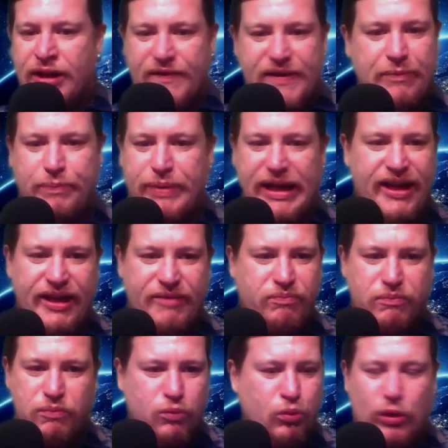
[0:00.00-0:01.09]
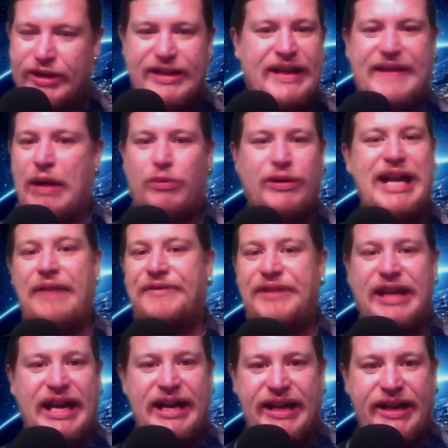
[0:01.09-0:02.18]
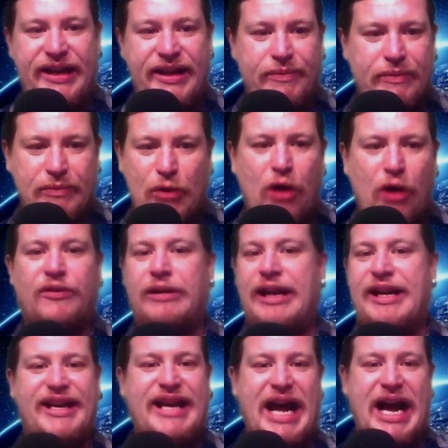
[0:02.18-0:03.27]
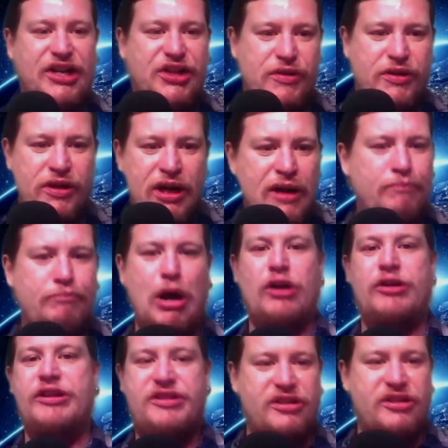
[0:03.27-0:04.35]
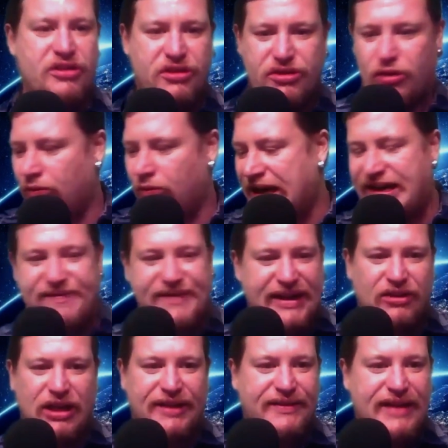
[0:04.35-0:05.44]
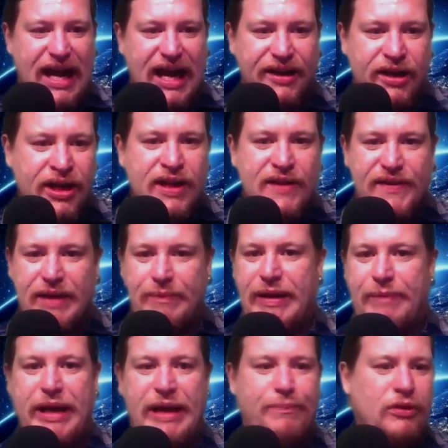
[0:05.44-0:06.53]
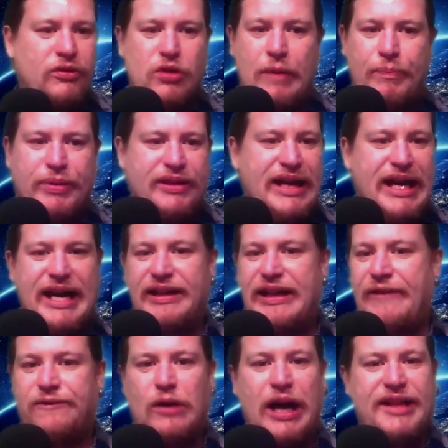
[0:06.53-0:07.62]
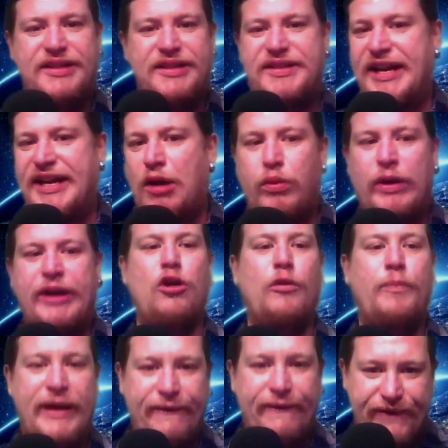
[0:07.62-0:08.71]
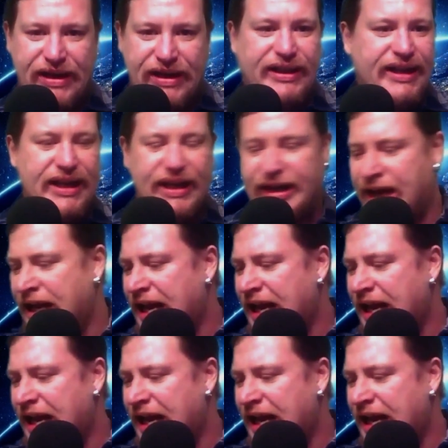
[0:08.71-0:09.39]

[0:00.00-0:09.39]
there'd be wouldn't they wouldn't have to any offer any cash bonuses or anything like that. There'd be people dropping down left, right, and centre. We'd all be feeling it.